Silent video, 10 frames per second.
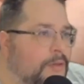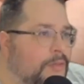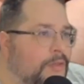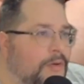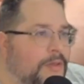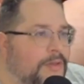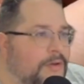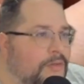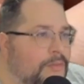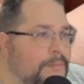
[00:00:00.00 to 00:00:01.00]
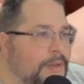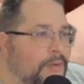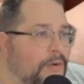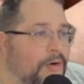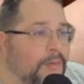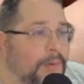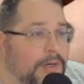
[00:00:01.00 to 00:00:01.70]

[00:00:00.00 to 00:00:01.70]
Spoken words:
Although I think all the metal armor